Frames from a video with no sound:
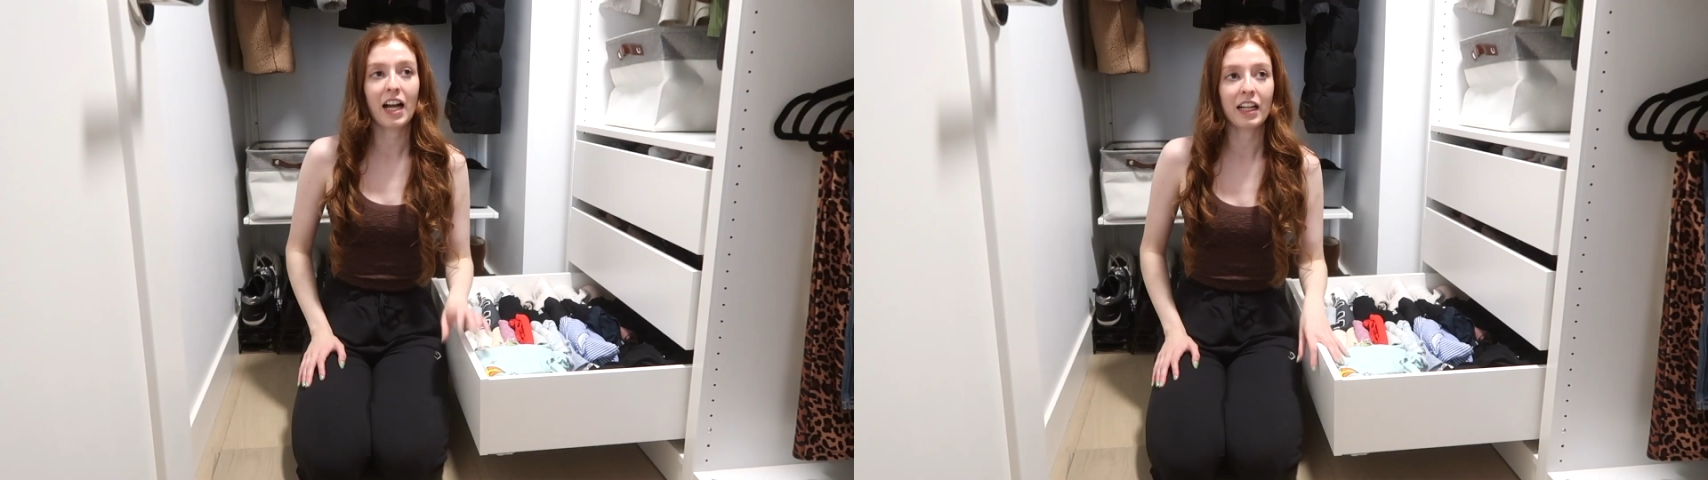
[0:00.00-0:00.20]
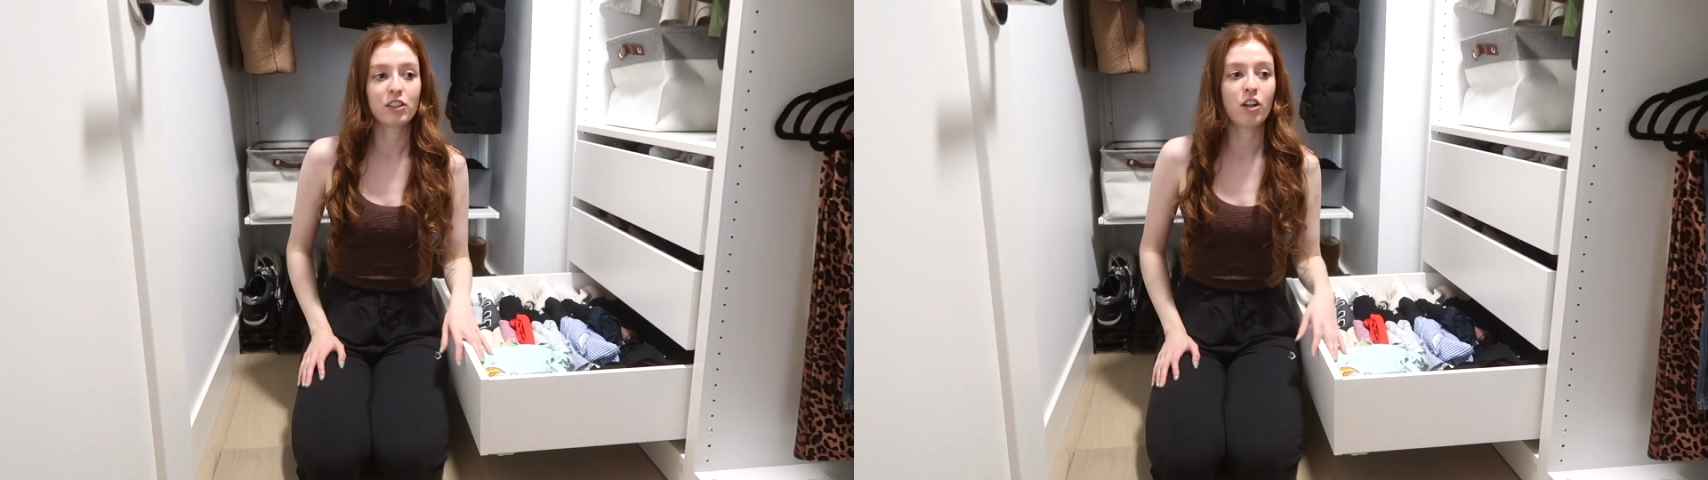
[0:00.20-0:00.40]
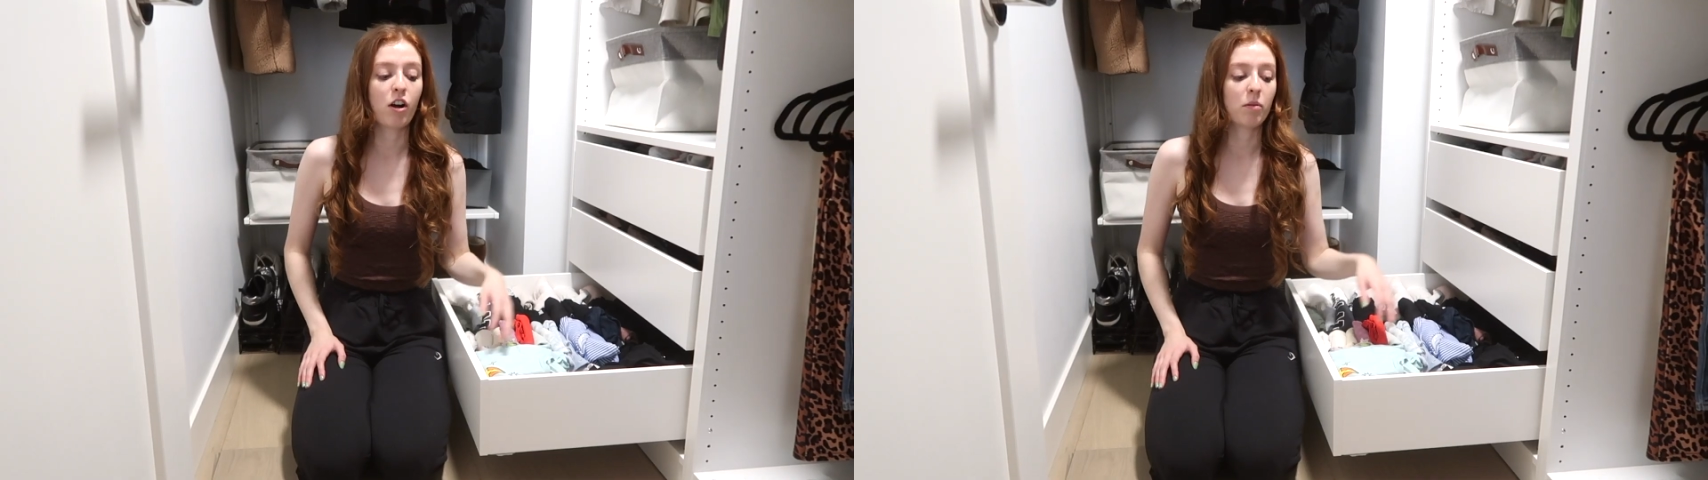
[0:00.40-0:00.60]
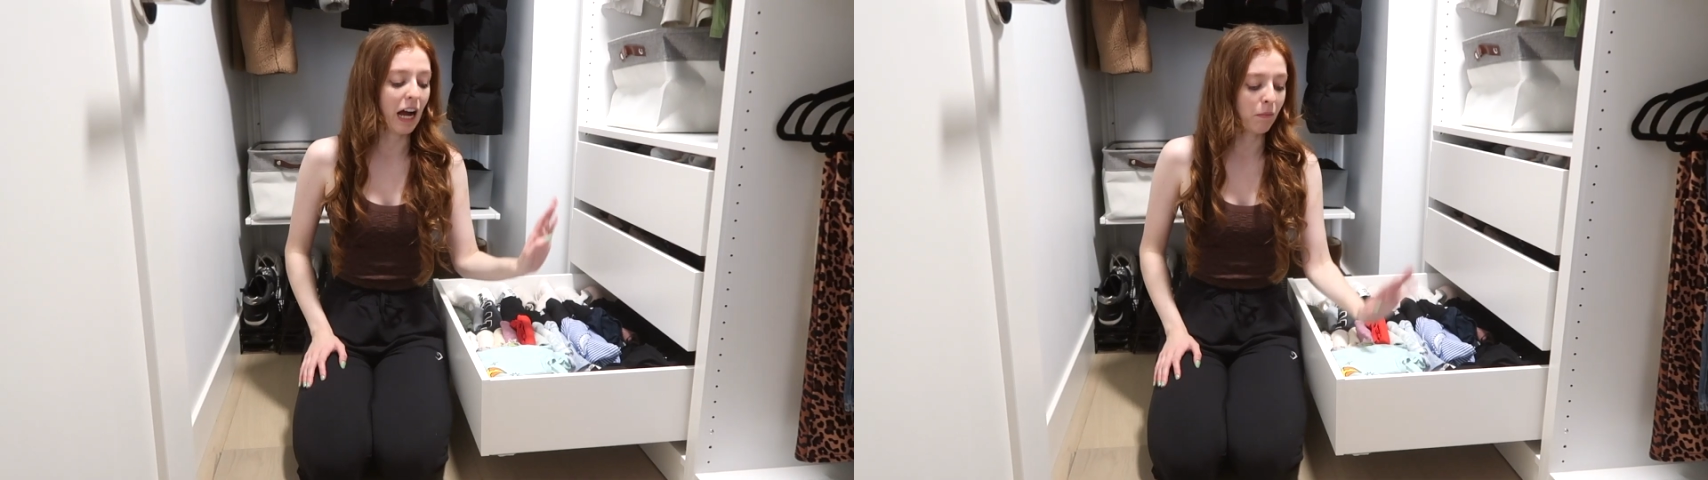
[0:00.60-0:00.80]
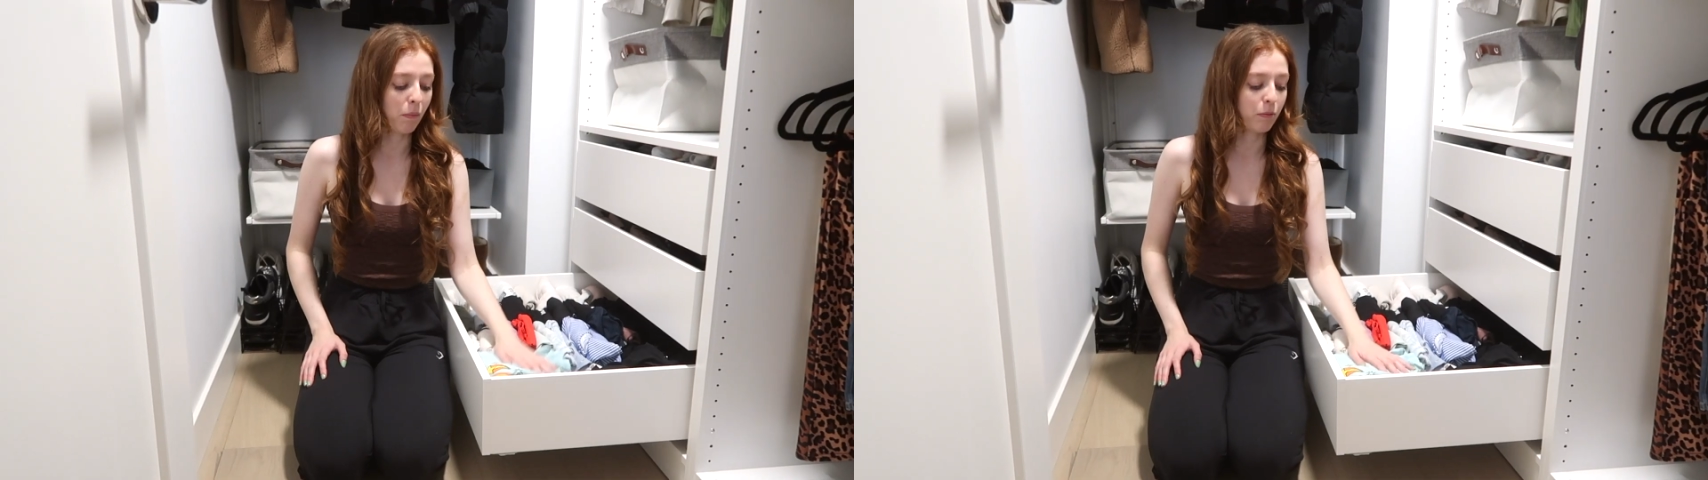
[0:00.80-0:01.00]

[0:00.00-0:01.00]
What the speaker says: tank top, and my